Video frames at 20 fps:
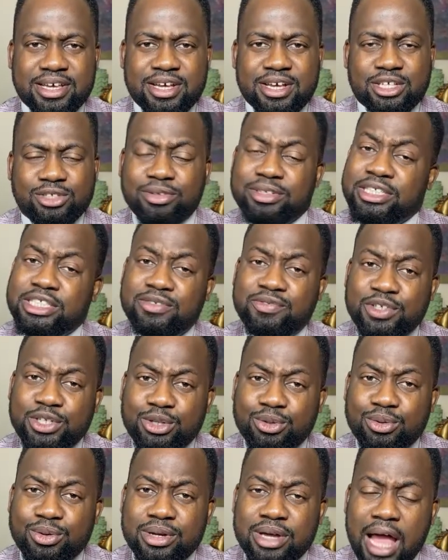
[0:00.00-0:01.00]
So in this
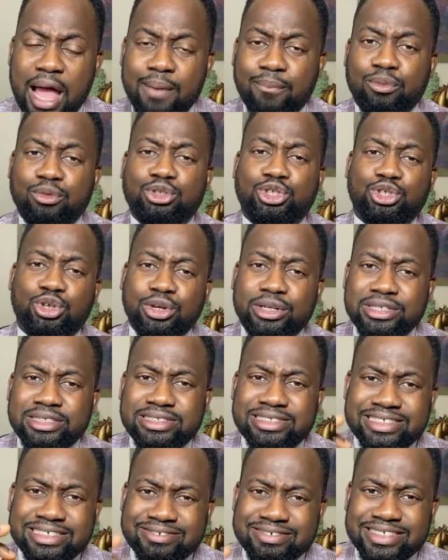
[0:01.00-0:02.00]
video, I'm going to show you this
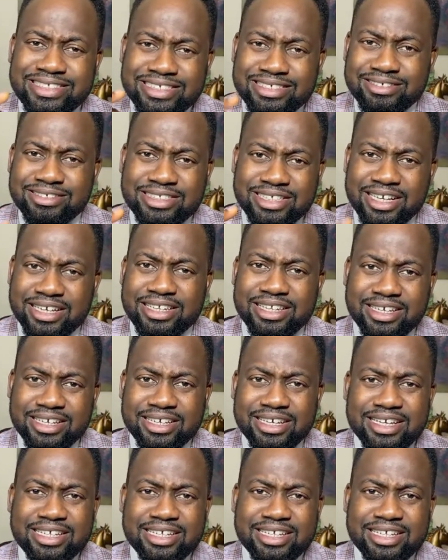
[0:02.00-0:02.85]
secret sales technique